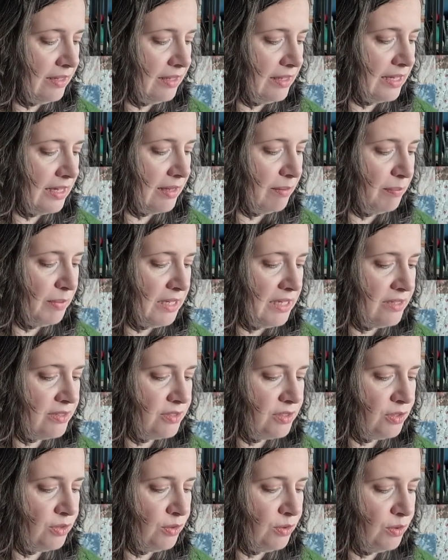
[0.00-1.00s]
that, please
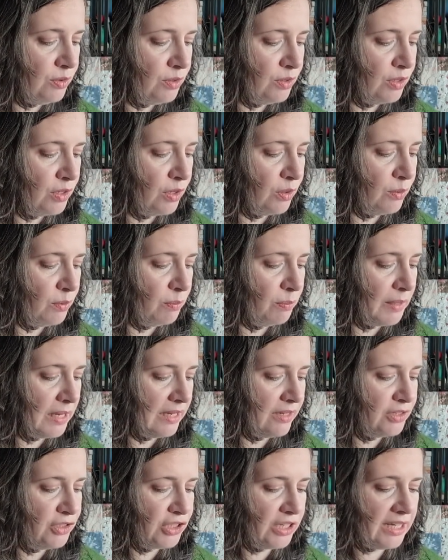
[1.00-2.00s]
do go back
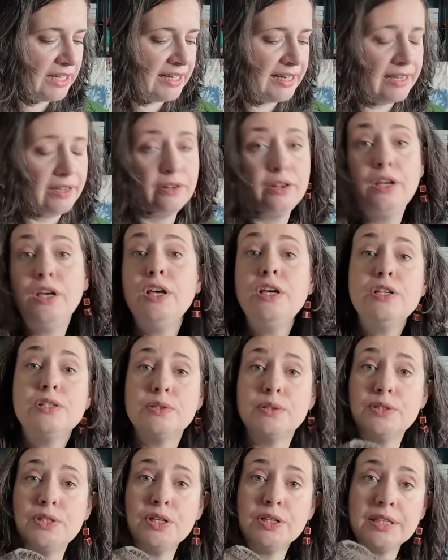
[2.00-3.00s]
and check it out. So
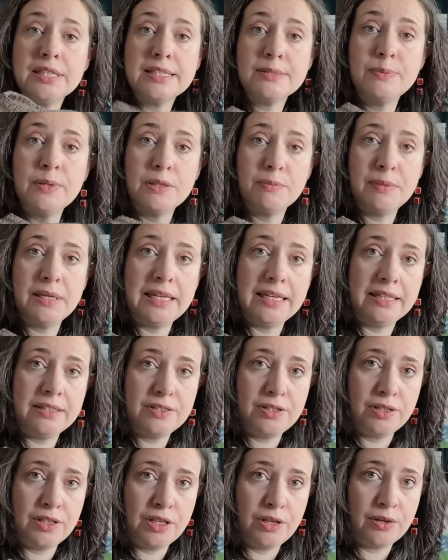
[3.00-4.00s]
I took this with me
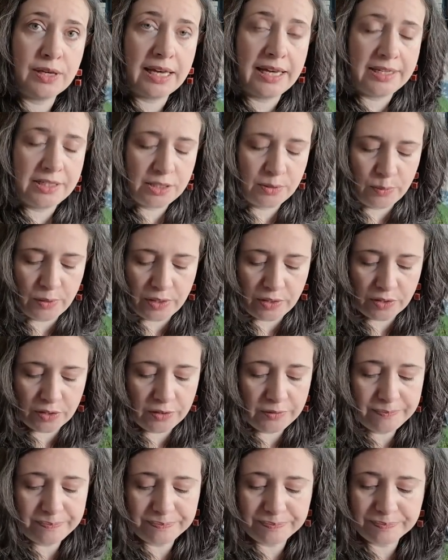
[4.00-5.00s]
to the UK to work on.